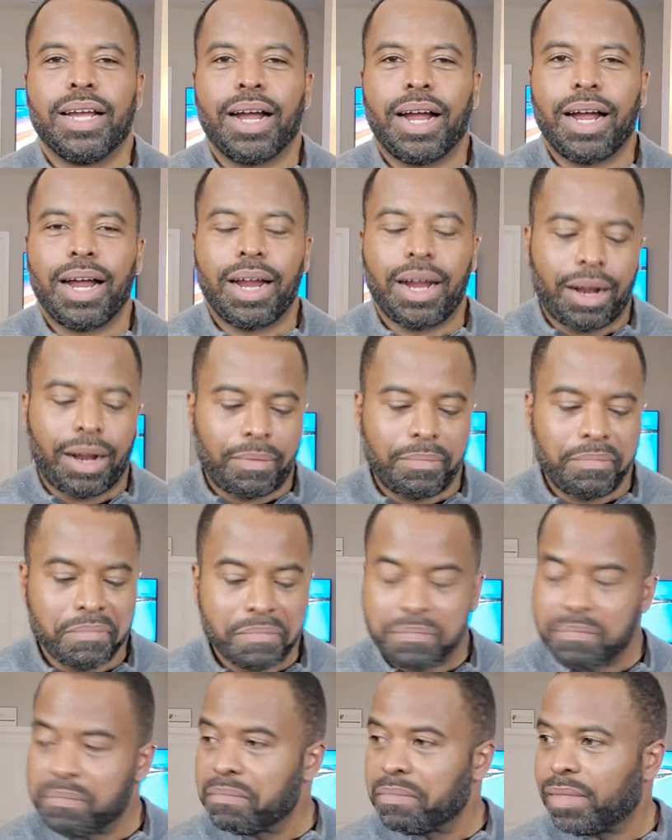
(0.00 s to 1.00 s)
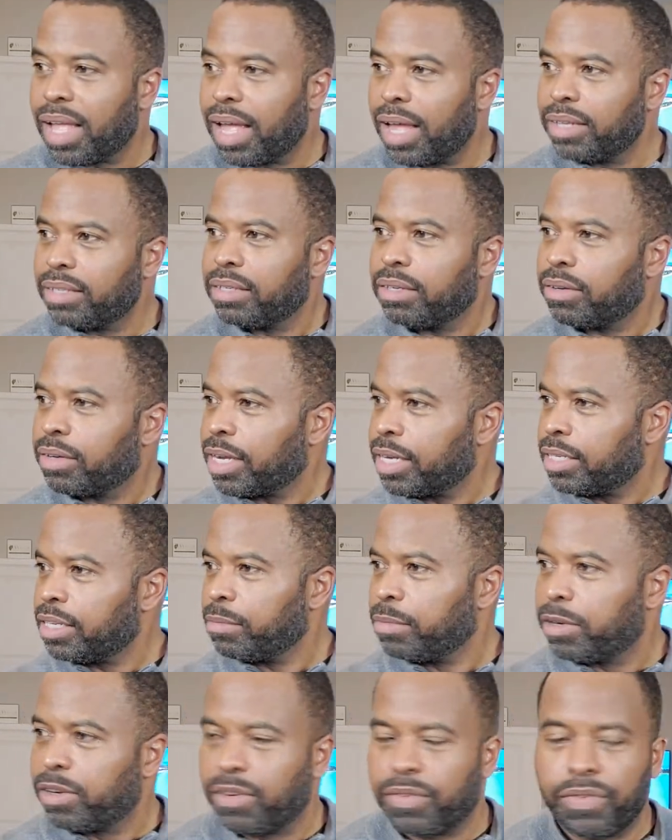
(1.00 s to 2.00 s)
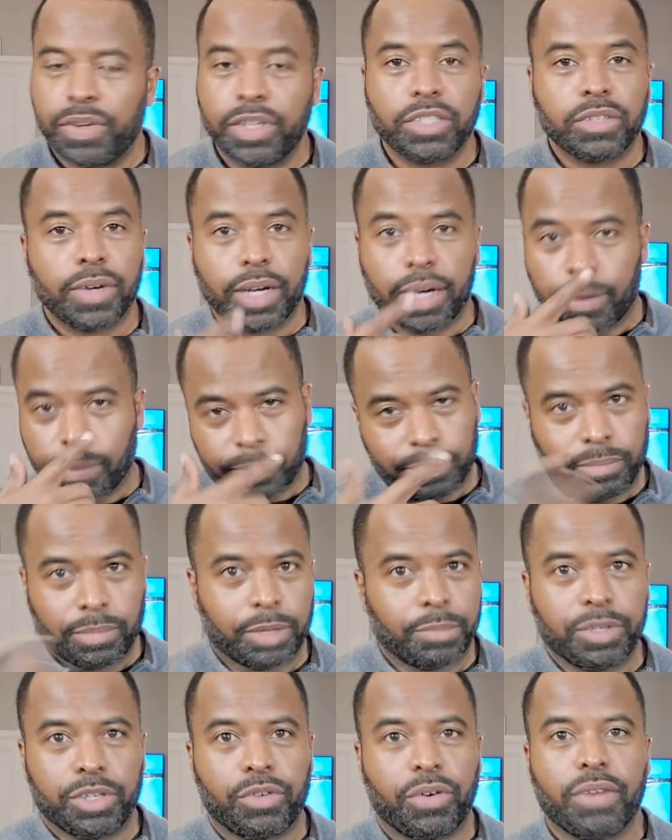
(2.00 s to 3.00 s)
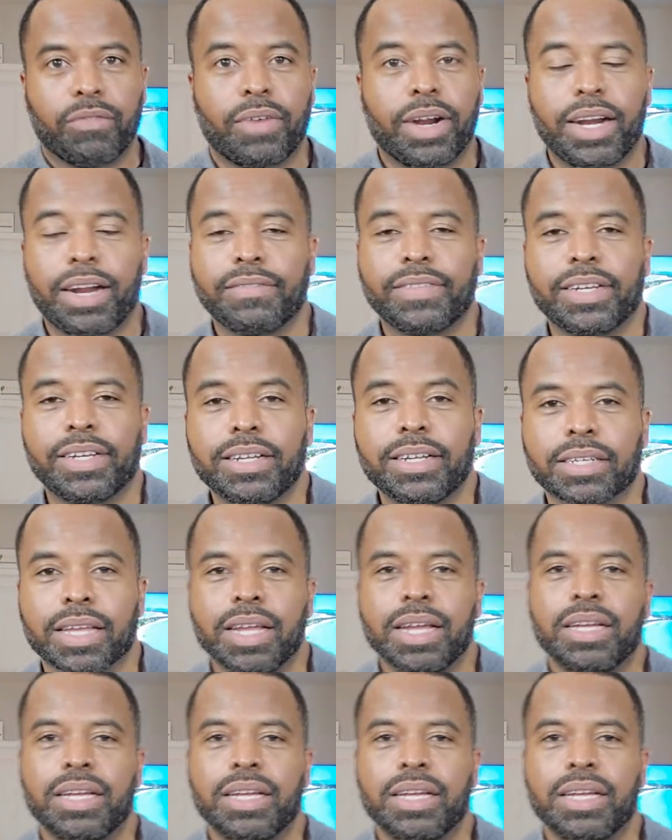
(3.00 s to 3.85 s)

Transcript: um I still got some in the refrigerator. I'm gonna drink right after this.